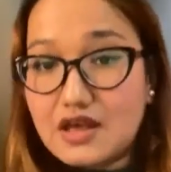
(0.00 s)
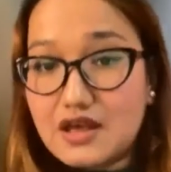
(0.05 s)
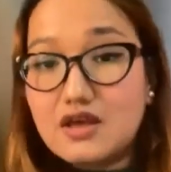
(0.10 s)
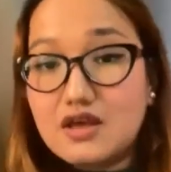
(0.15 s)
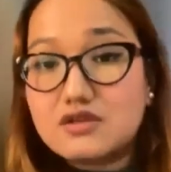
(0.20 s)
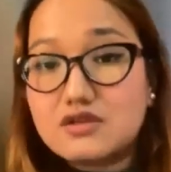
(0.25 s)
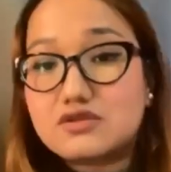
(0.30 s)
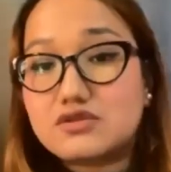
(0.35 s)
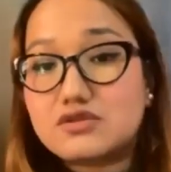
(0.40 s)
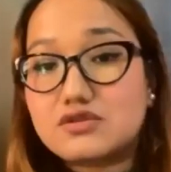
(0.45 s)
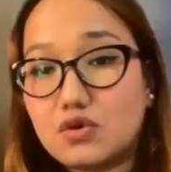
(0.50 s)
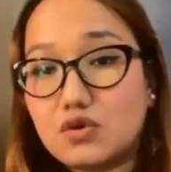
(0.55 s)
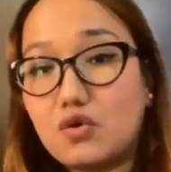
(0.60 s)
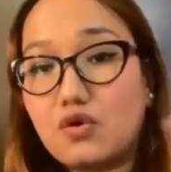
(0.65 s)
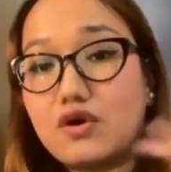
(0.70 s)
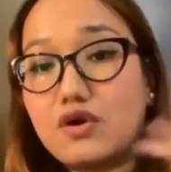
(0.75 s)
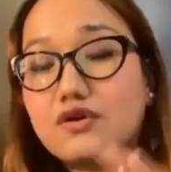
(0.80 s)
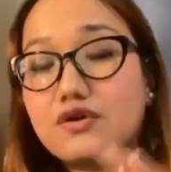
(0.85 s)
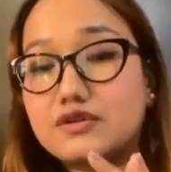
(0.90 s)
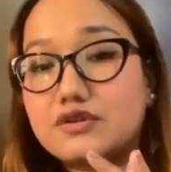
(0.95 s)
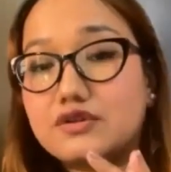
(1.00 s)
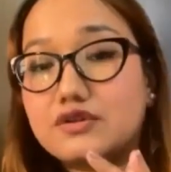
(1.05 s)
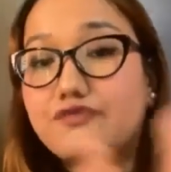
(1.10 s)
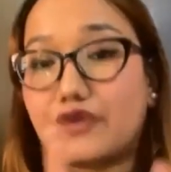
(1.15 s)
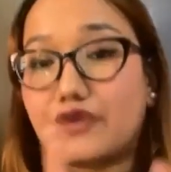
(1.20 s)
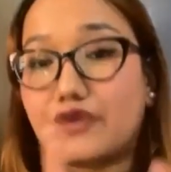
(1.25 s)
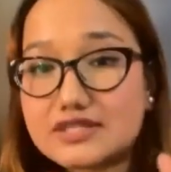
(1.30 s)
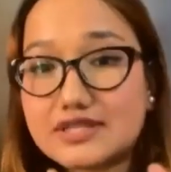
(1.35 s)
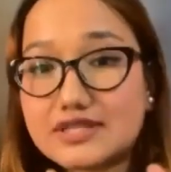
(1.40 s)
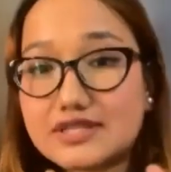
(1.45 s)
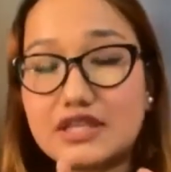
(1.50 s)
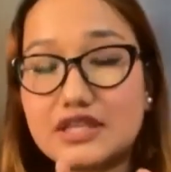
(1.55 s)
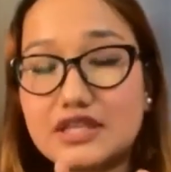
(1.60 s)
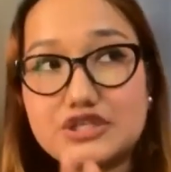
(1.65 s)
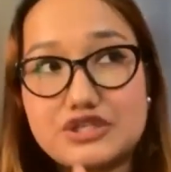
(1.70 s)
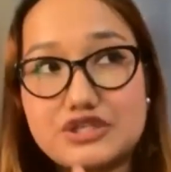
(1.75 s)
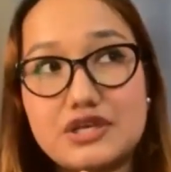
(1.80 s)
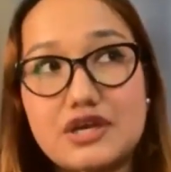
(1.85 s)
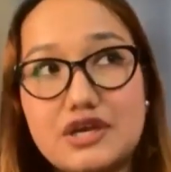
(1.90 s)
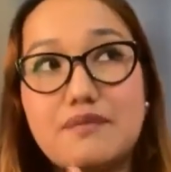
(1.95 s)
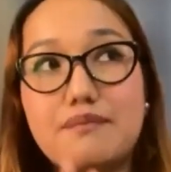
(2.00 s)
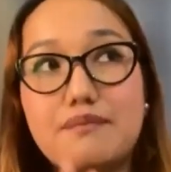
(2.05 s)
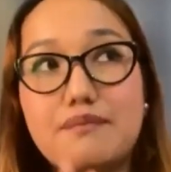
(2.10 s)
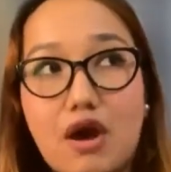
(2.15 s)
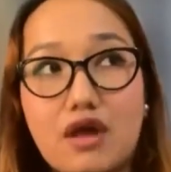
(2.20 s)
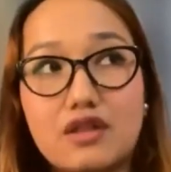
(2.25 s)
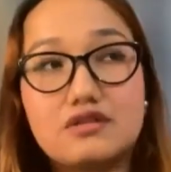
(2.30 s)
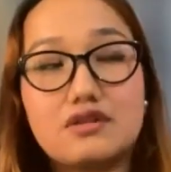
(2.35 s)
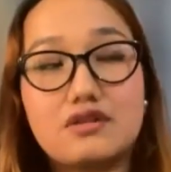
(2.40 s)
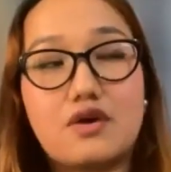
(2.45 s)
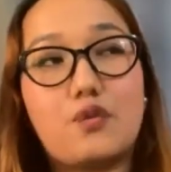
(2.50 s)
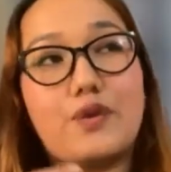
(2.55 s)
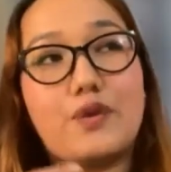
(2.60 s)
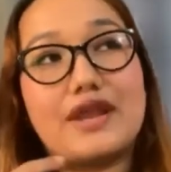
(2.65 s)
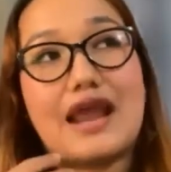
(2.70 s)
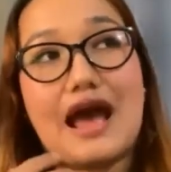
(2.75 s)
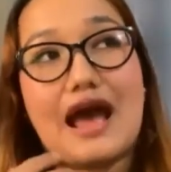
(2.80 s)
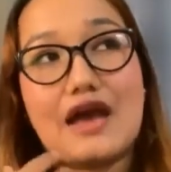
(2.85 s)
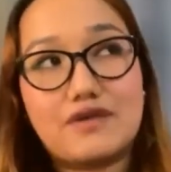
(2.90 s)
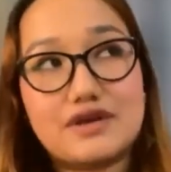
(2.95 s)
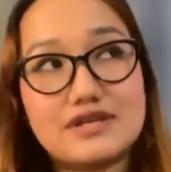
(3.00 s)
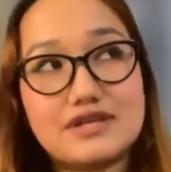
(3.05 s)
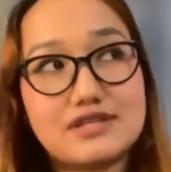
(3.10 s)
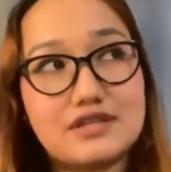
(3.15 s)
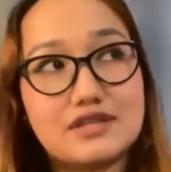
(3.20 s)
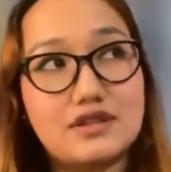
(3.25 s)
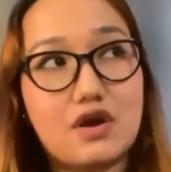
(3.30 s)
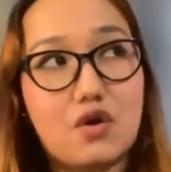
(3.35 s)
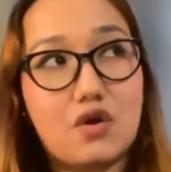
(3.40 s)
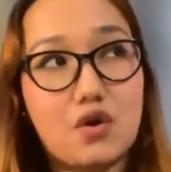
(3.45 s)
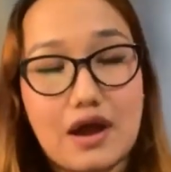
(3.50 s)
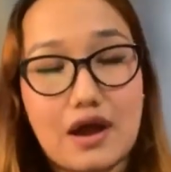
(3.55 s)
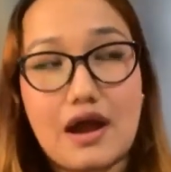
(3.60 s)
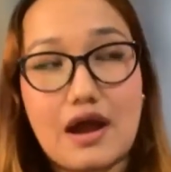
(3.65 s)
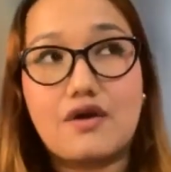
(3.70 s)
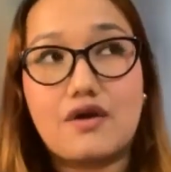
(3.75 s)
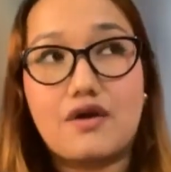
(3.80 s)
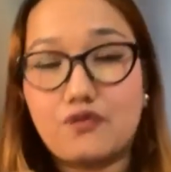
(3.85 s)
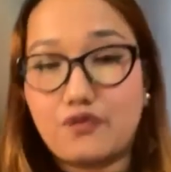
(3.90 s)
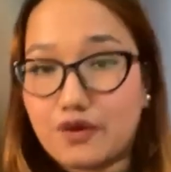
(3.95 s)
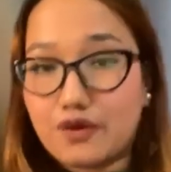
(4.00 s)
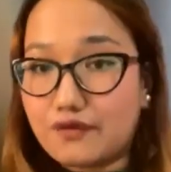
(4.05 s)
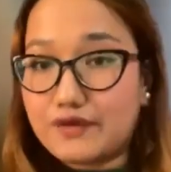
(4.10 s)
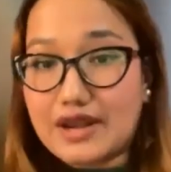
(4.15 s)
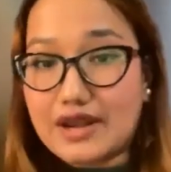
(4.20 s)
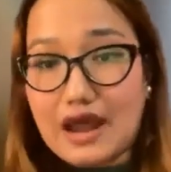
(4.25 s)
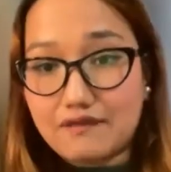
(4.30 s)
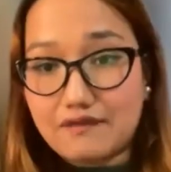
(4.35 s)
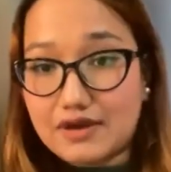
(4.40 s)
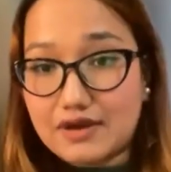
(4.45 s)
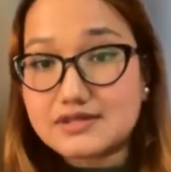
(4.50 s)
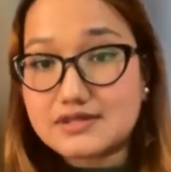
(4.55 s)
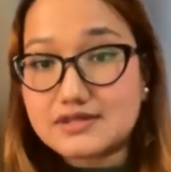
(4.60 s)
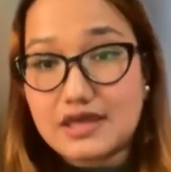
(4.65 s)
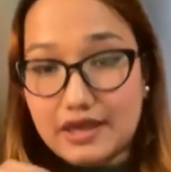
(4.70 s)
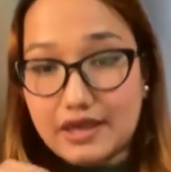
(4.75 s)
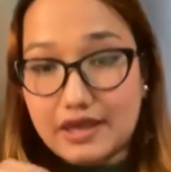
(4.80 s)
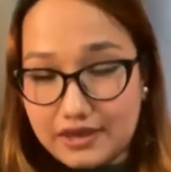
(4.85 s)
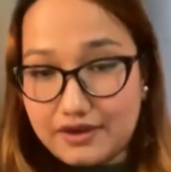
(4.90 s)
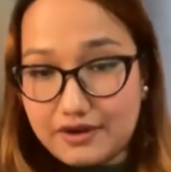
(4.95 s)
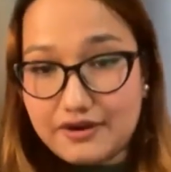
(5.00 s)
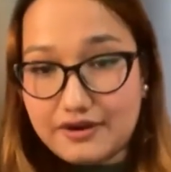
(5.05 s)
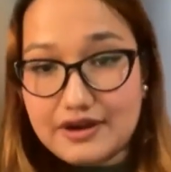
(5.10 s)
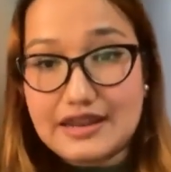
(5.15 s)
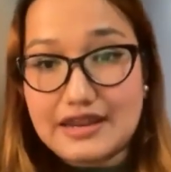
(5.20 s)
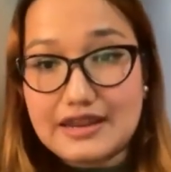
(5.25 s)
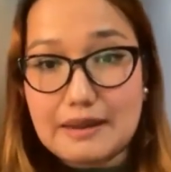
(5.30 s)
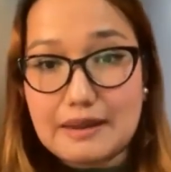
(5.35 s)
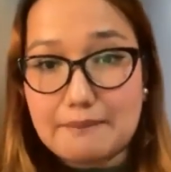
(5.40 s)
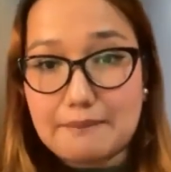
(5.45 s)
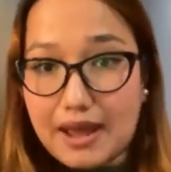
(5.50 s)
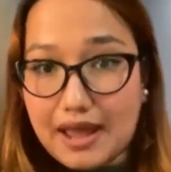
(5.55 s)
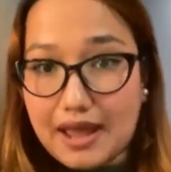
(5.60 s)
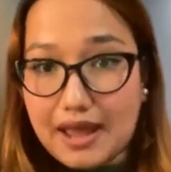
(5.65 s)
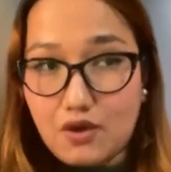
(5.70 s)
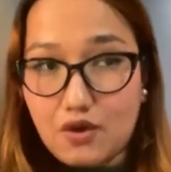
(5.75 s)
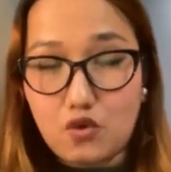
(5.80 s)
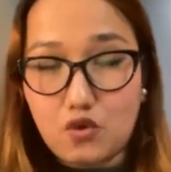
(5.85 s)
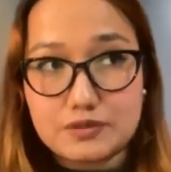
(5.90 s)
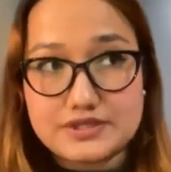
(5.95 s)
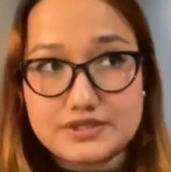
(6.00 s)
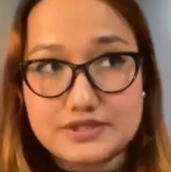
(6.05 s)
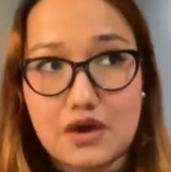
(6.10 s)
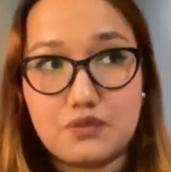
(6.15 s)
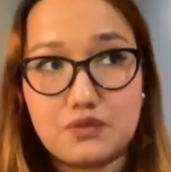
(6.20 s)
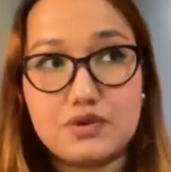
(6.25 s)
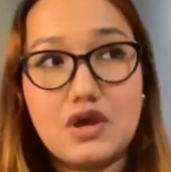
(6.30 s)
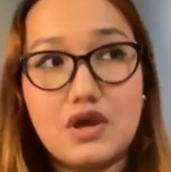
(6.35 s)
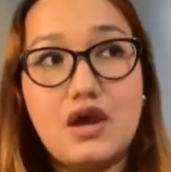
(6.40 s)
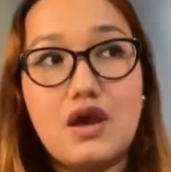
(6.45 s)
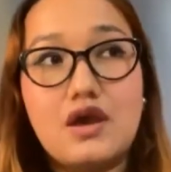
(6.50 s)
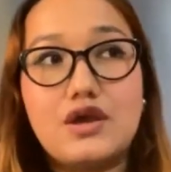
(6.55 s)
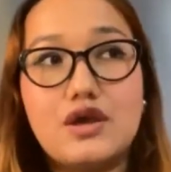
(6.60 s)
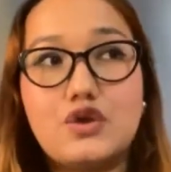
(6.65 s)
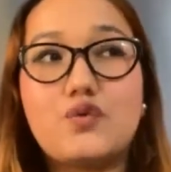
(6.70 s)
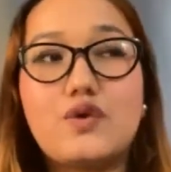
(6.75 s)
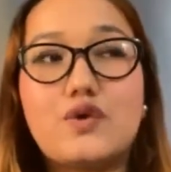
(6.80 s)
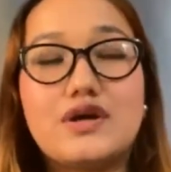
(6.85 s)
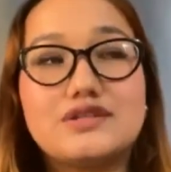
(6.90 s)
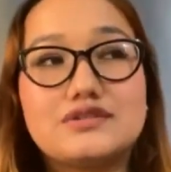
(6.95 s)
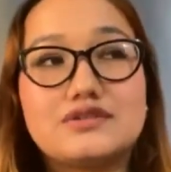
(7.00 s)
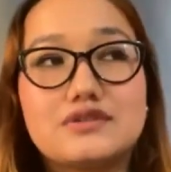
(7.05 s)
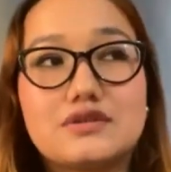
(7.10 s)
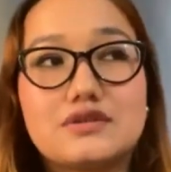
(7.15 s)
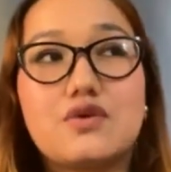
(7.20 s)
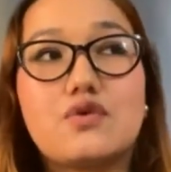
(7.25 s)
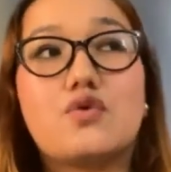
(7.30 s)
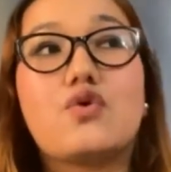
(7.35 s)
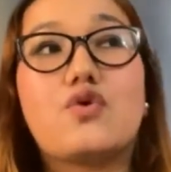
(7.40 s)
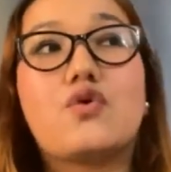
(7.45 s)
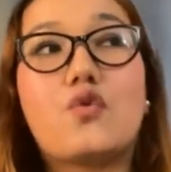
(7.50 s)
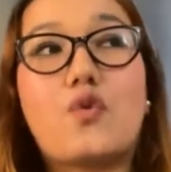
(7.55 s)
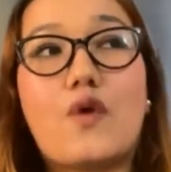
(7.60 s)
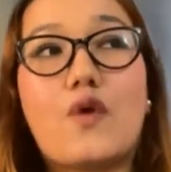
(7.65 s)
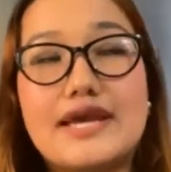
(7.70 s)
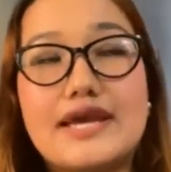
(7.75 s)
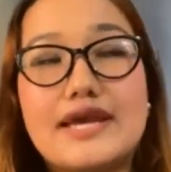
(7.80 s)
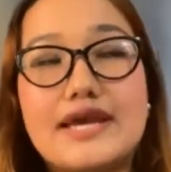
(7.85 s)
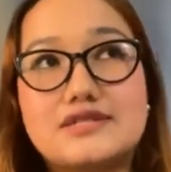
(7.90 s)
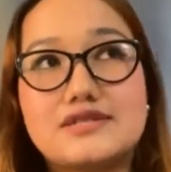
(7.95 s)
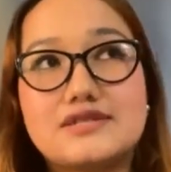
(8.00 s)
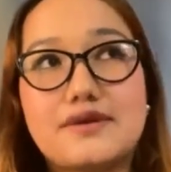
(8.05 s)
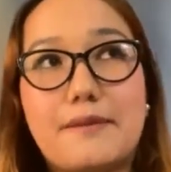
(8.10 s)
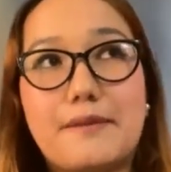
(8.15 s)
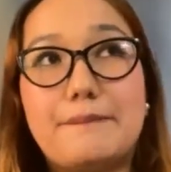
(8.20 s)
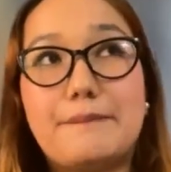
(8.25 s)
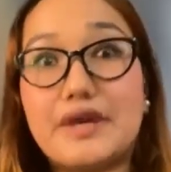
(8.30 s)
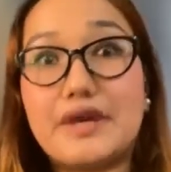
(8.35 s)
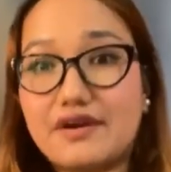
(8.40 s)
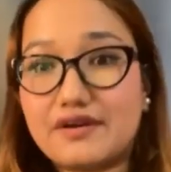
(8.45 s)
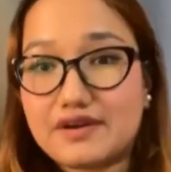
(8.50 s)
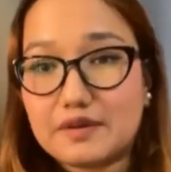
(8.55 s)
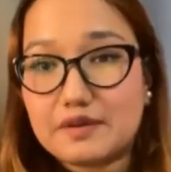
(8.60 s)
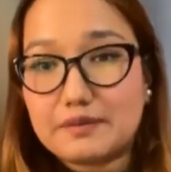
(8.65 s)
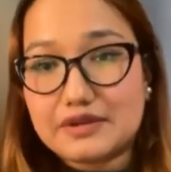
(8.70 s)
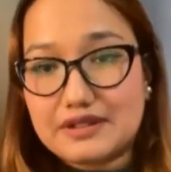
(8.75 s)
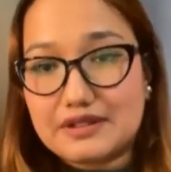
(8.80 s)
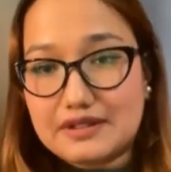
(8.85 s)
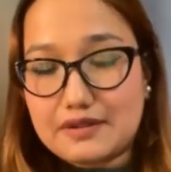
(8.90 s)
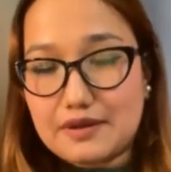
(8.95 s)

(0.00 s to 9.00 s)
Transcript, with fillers: So the first initial month when I was in the uh, when I was here in my hometown, it was quite bearable